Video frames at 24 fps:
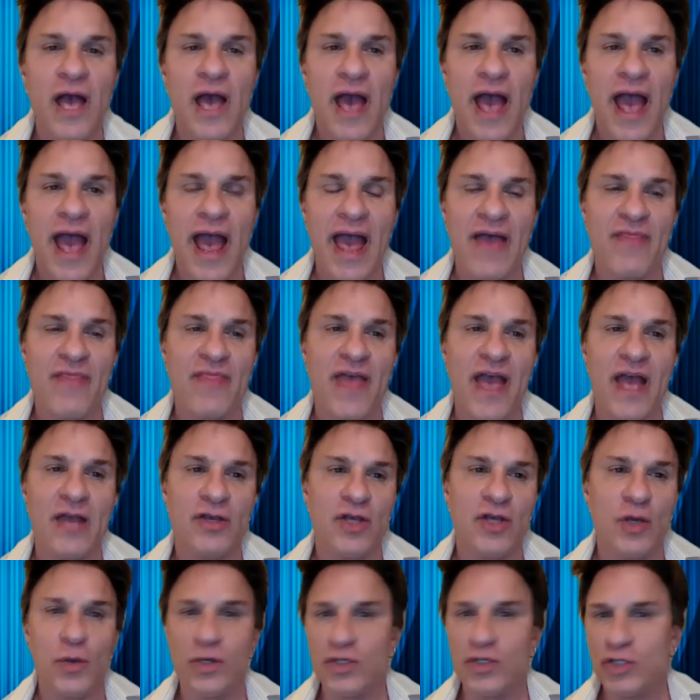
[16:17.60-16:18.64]
and
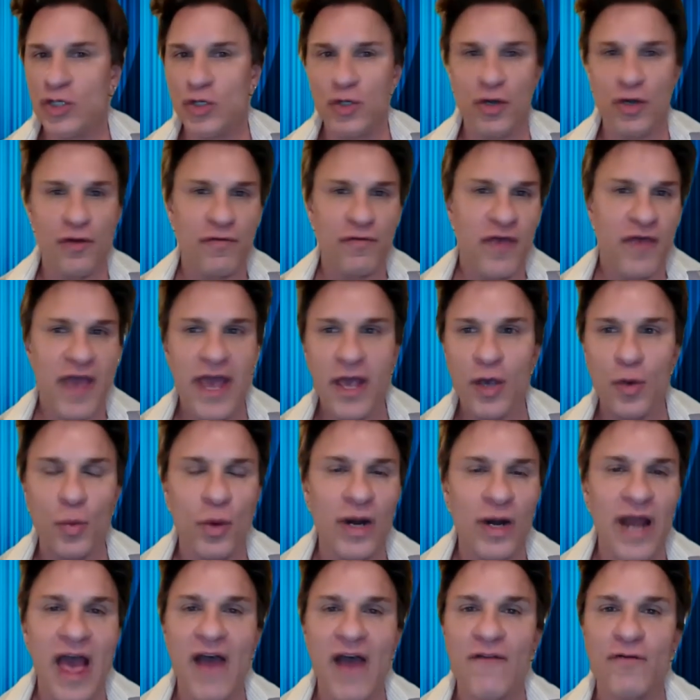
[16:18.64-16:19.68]
then you would do your thing
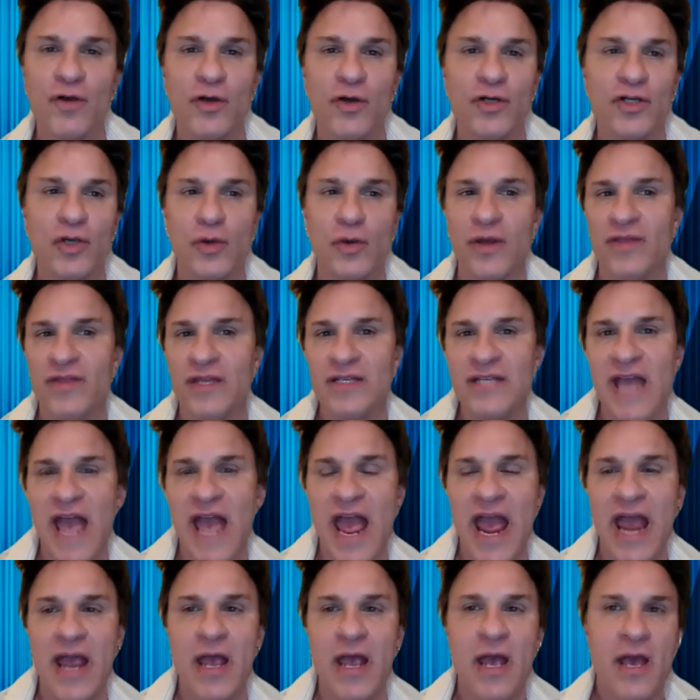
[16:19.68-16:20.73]
whatever during the
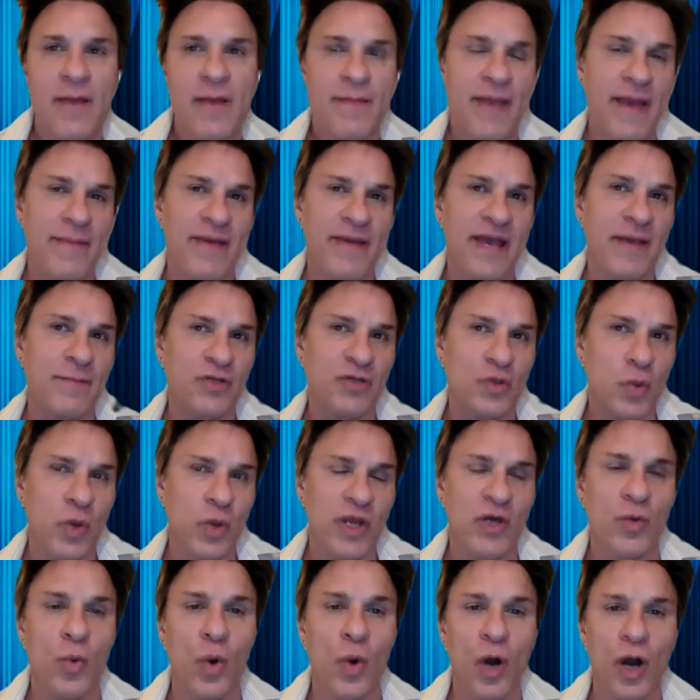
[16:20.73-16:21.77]
day maybe in
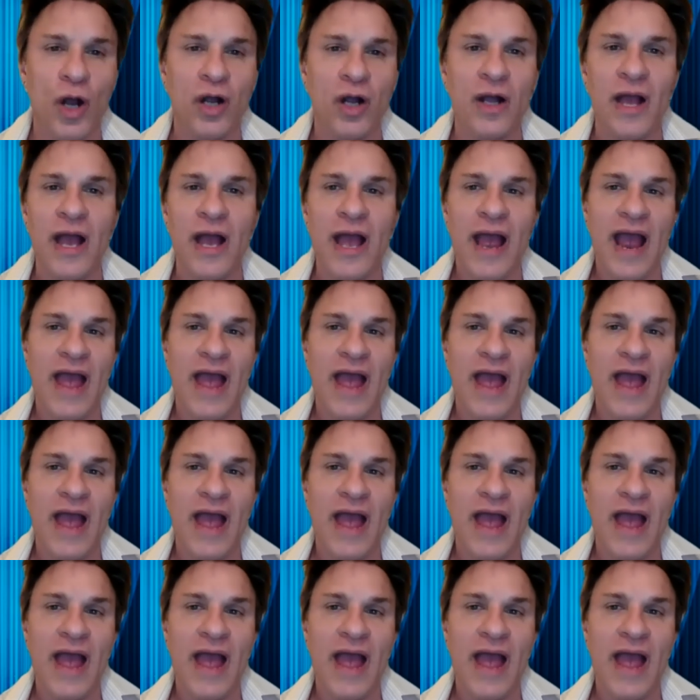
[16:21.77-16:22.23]
between work